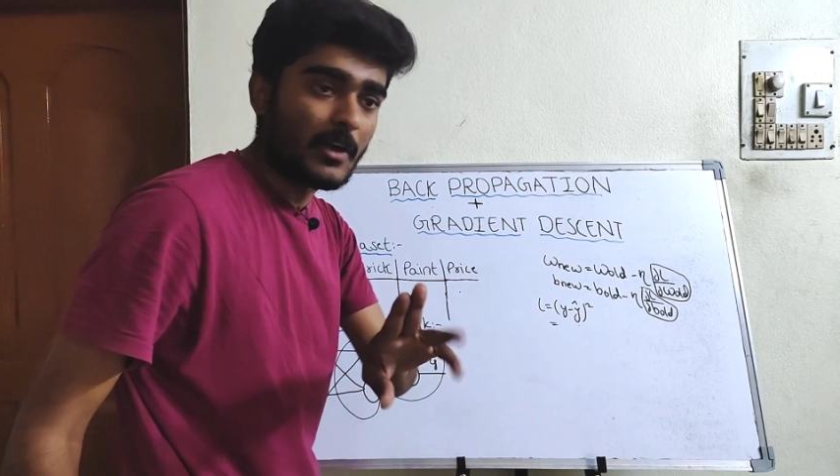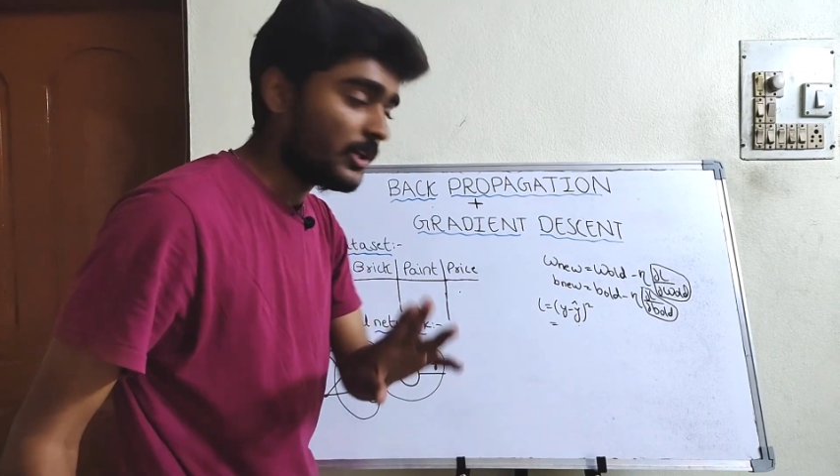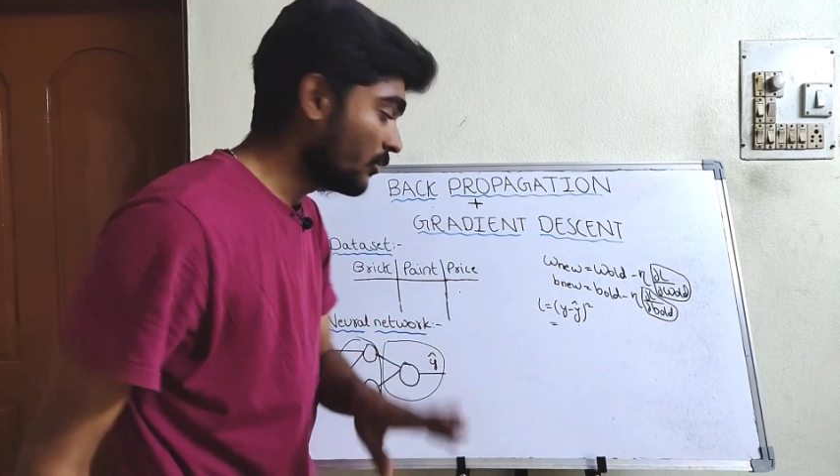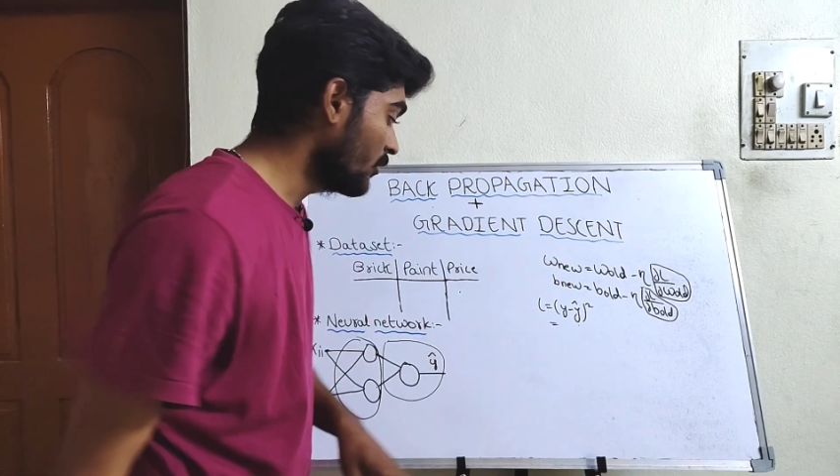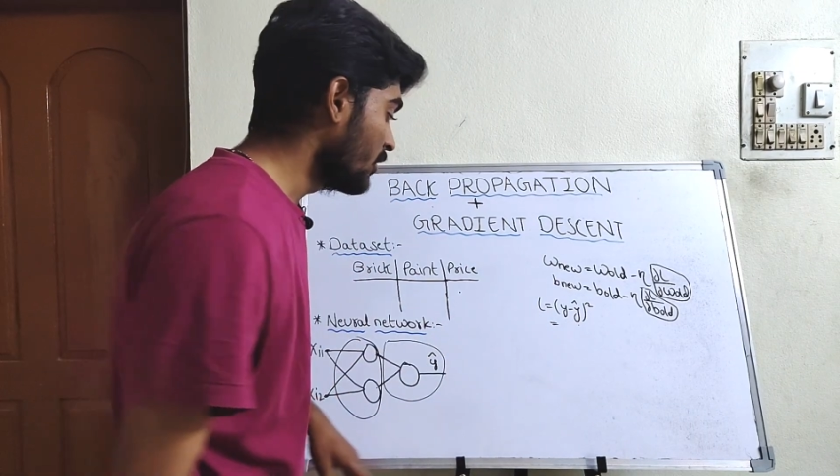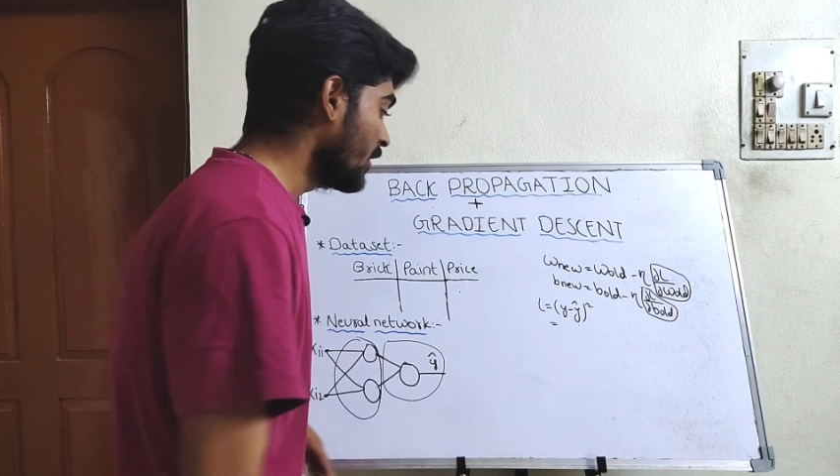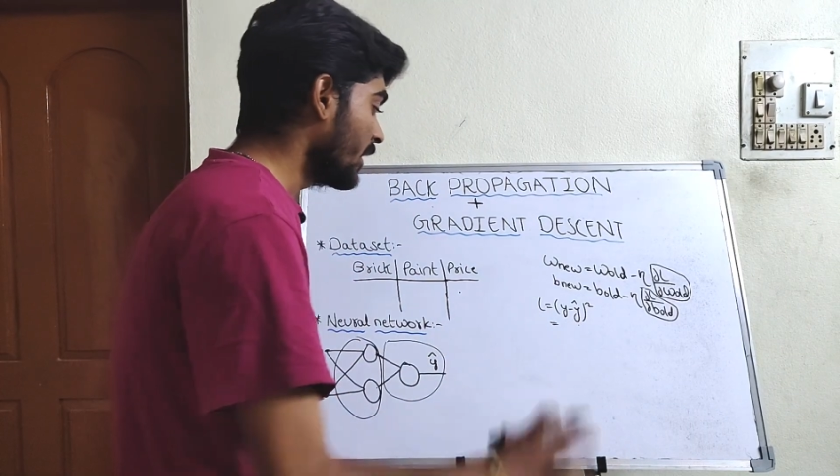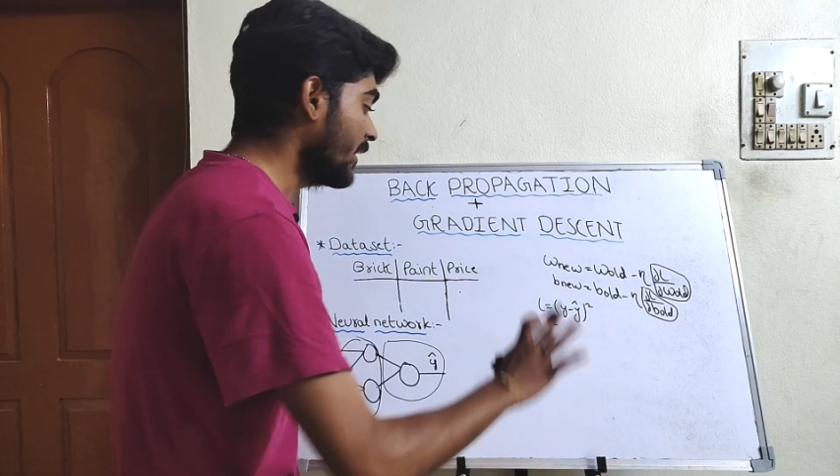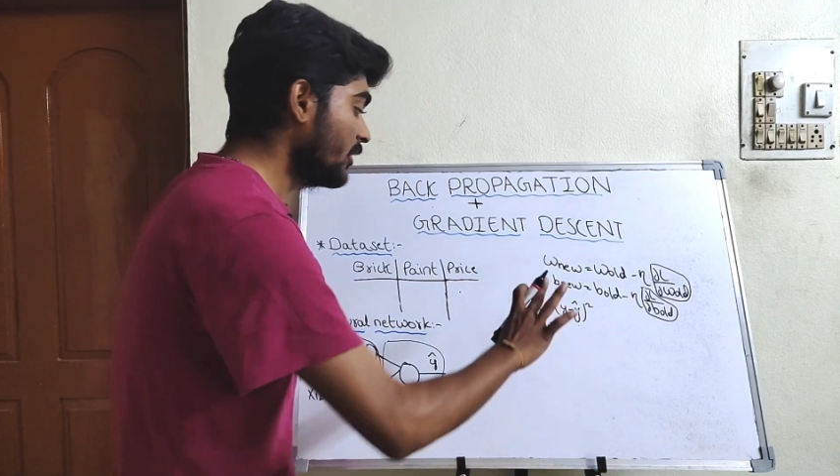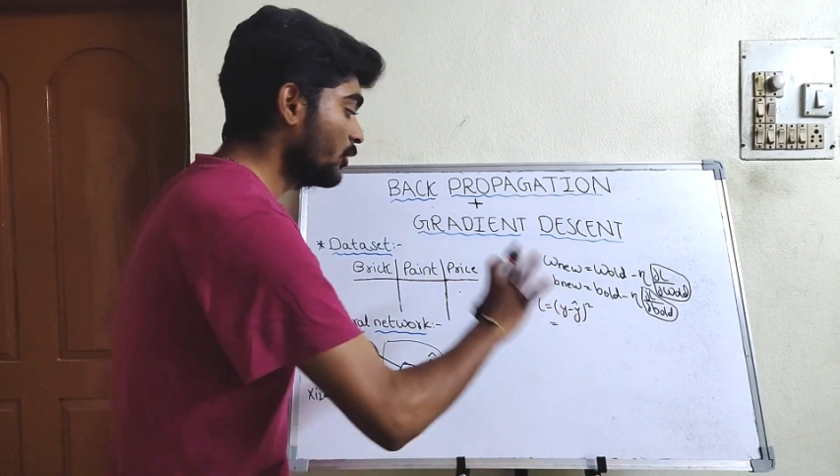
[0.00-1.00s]
value
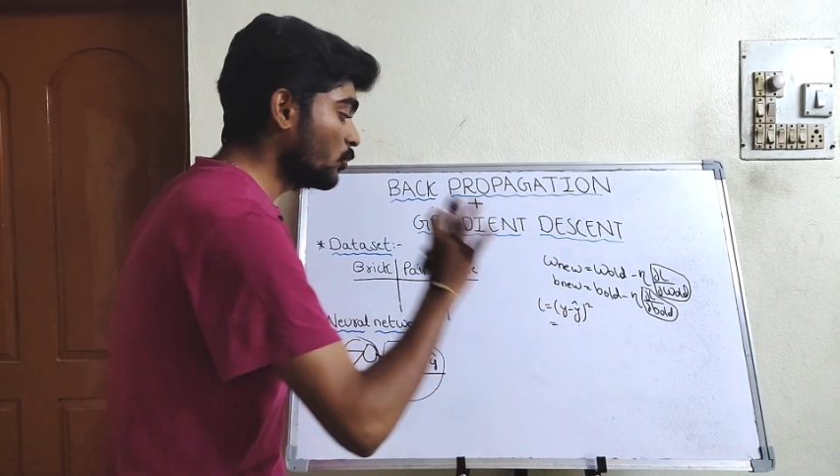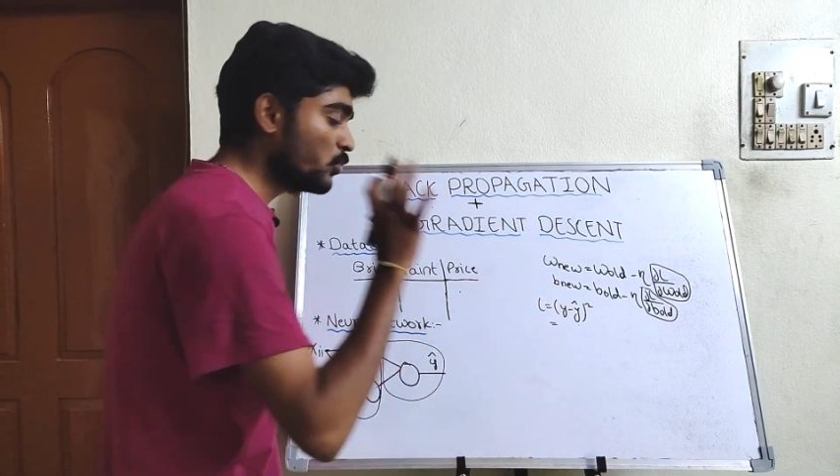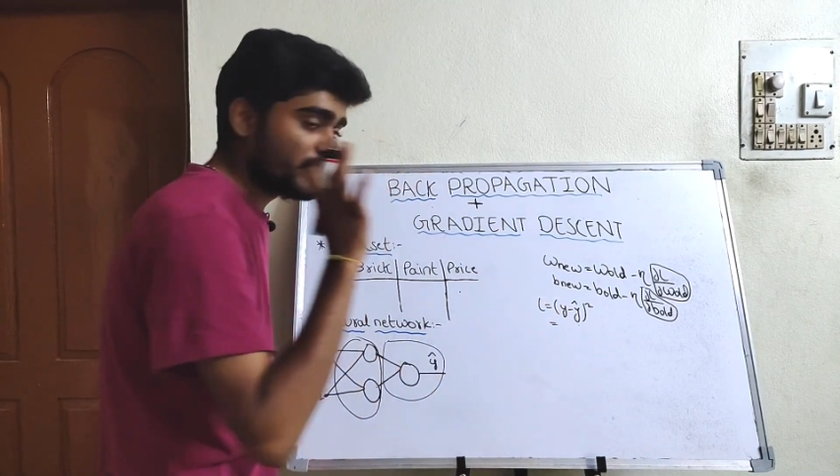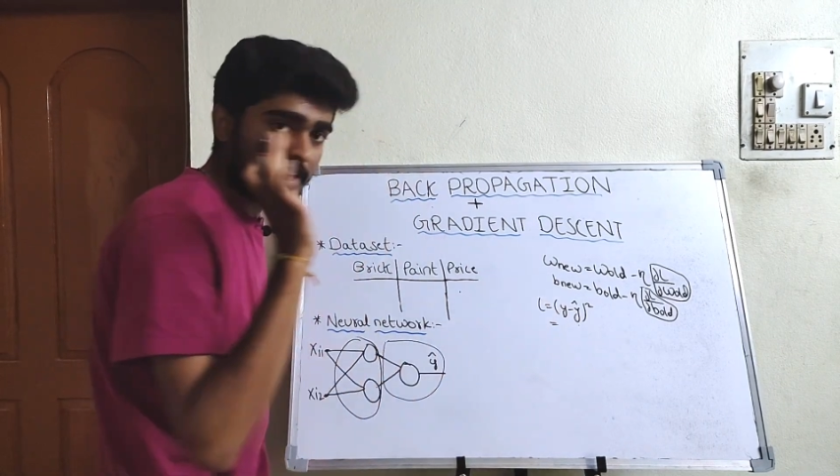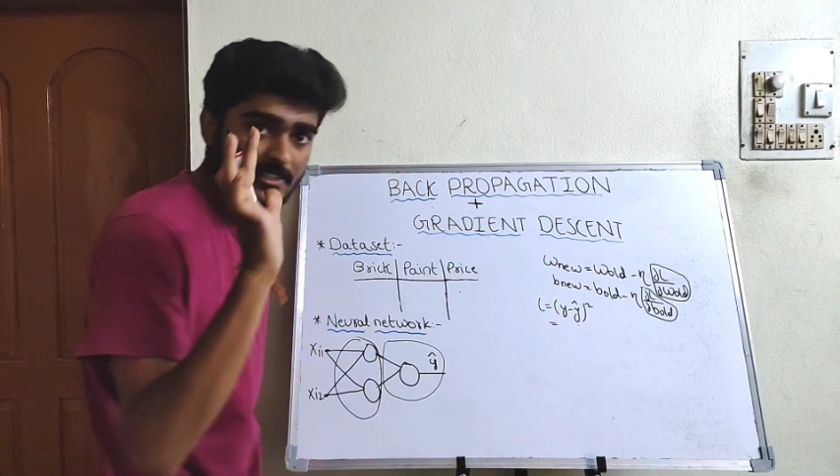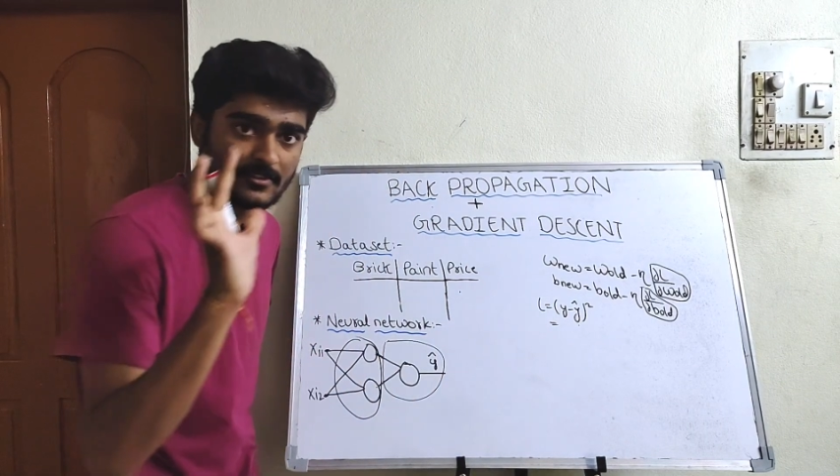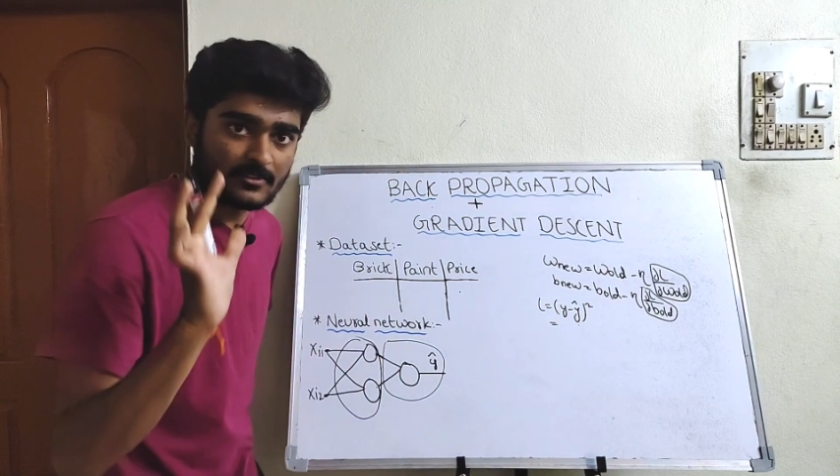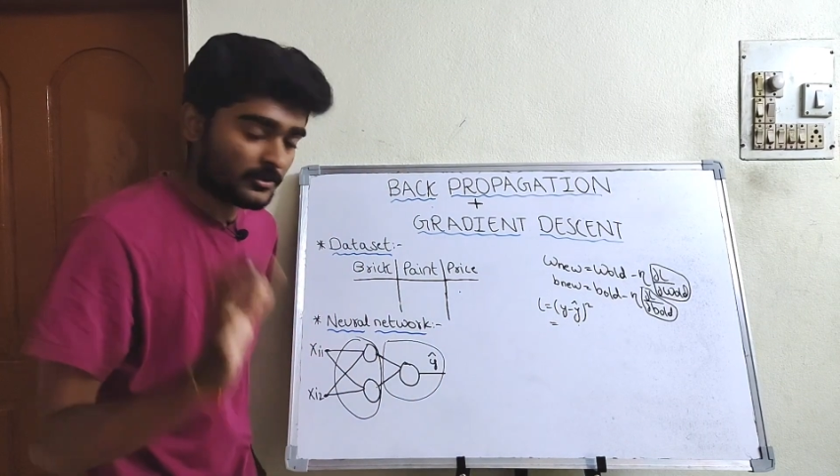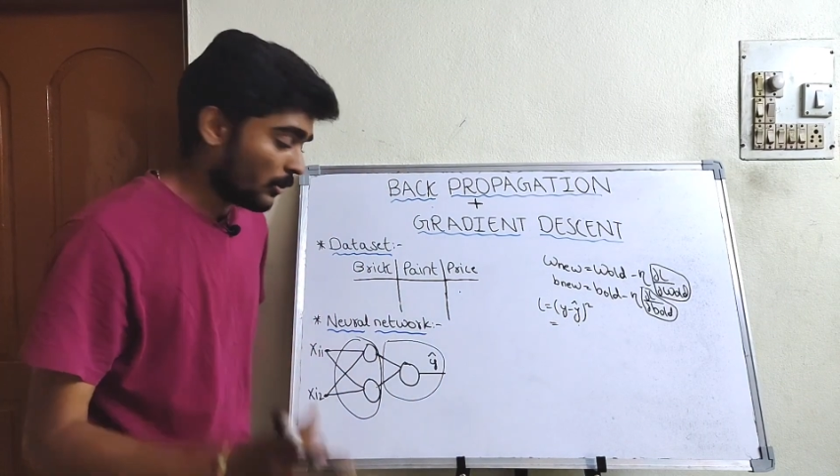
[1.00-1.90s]
in two stages.